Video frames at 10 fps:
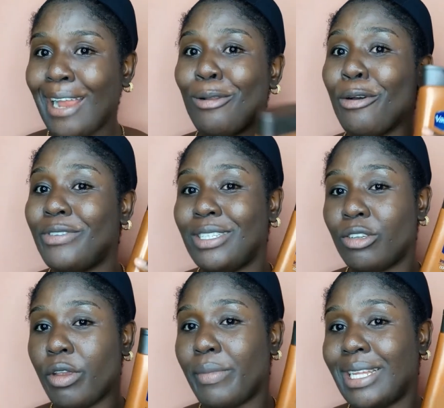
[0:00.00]
I love
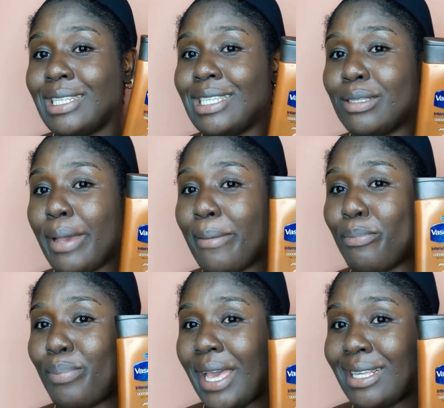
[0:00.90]
this cream, like this is my
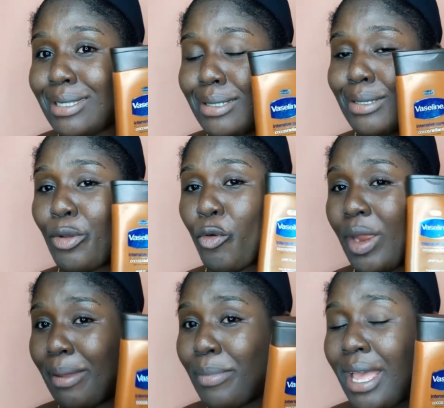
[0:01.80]
best
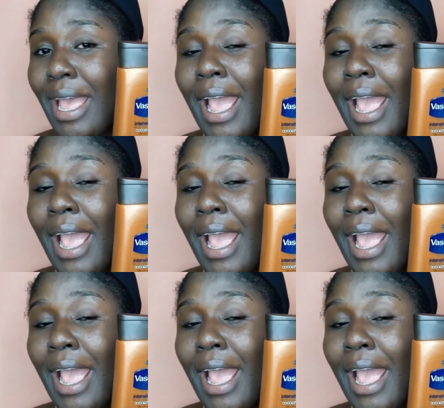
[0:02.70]
cream,